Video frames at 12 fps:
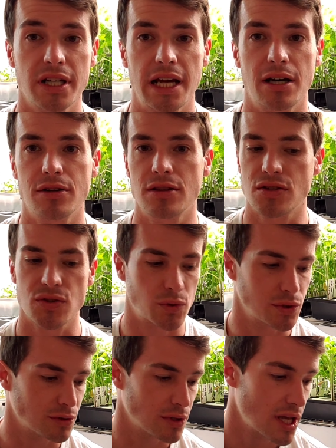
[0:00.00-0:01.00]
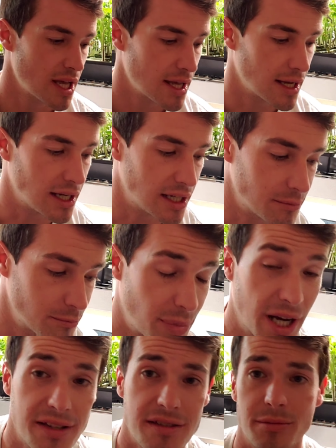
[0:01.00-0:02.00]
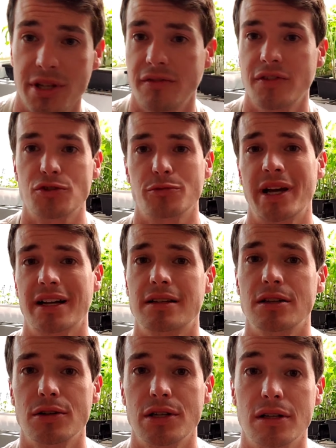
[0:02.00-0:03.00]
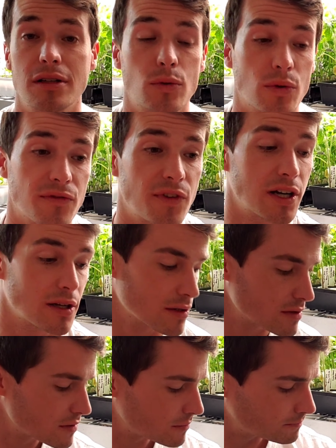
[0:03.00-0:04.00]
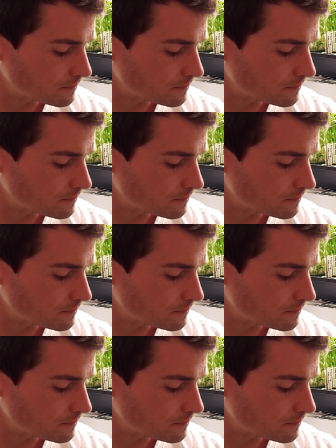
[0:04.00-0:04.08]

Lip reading: down in the soil by some beneficial bacteria or fungus.